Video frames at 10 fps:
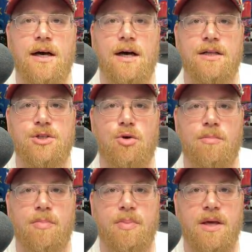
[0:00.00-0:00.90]
Uh,
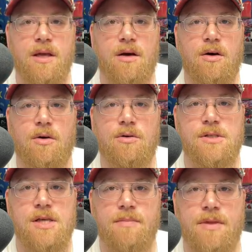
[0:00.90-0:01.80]
torpedo
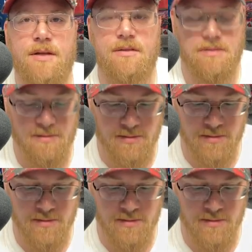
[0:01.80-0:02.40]
something.